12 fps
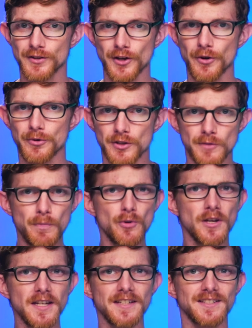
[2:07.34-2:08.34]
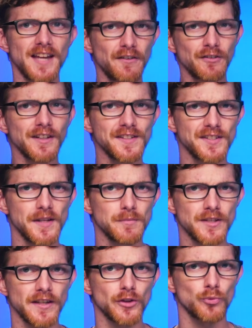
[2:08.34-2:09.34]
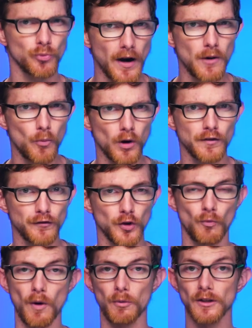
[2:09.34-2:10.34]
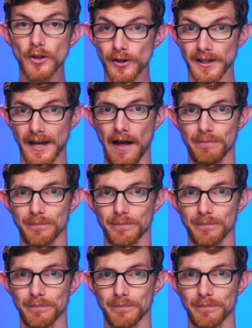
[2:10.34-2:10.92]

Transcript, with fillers: so spooky definitely seems like the right word for what we're looking at.